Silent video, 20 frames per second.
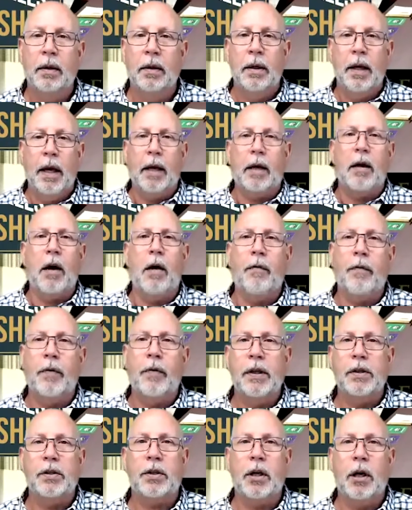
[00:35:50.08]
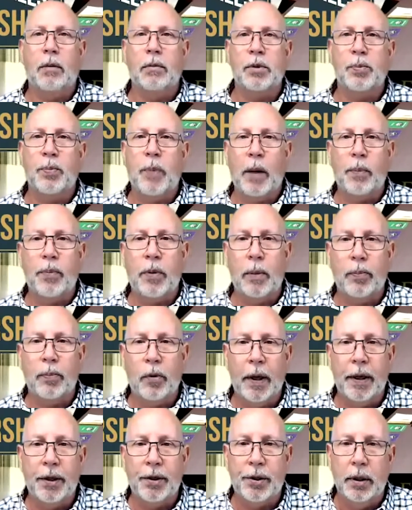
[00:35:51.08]
And confidence comes by
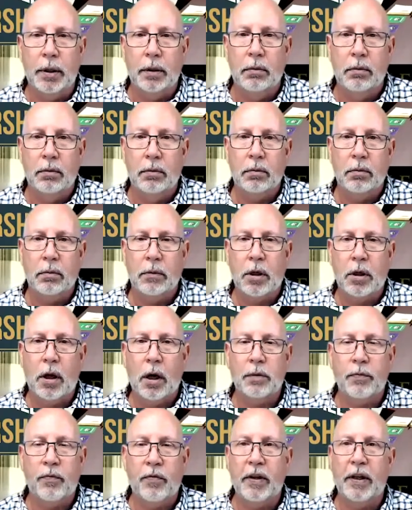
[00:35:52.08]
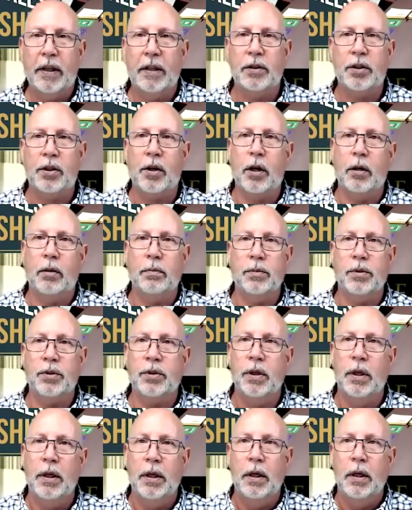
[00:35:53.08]
preparation. Confidence comes
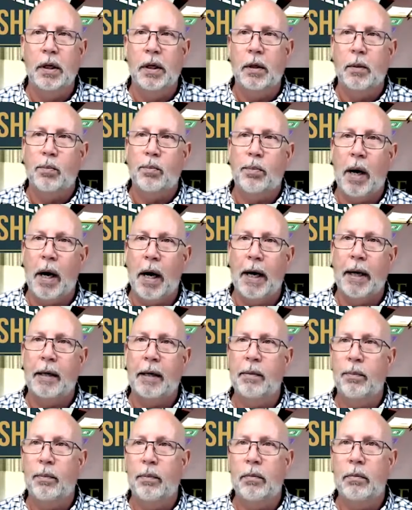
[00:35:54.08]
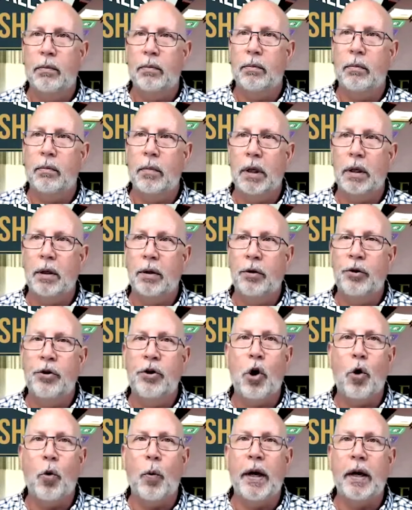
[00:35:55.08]
by
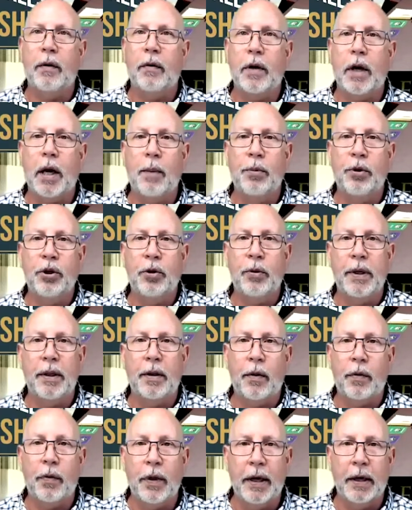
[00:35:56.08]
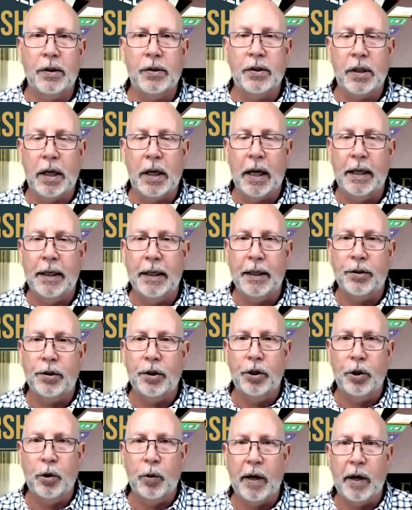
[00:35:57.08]
knowing that I'm doing the things that I need to
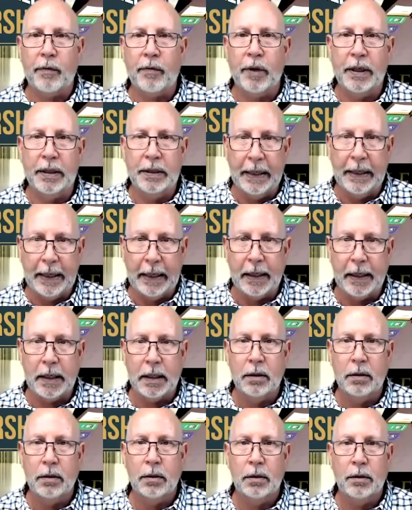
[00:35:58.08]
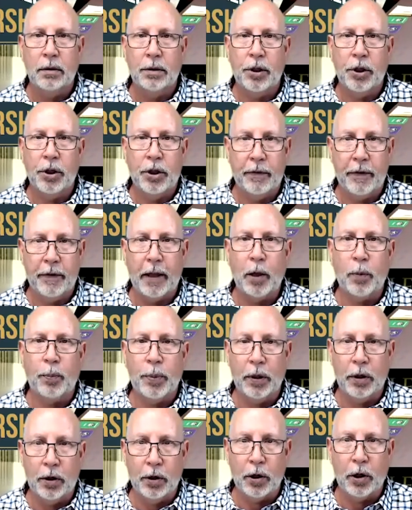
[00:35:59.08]
do every day to develop
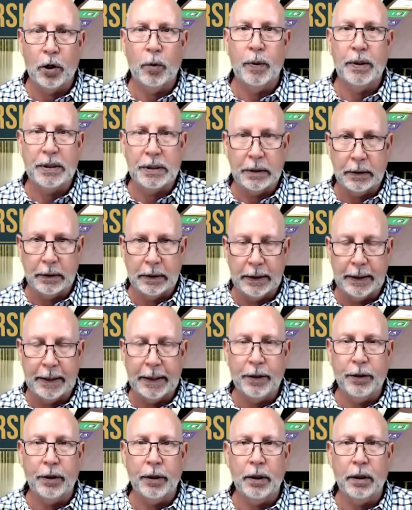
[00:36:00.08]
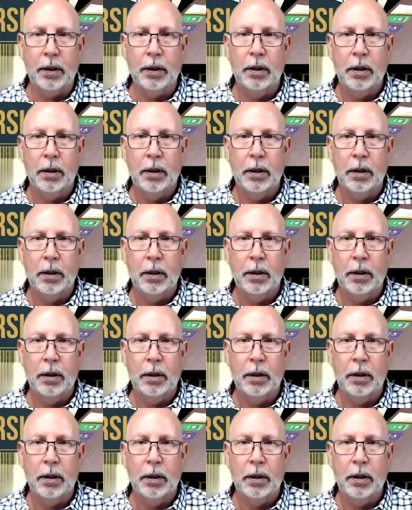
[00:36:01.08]
and grow as a leader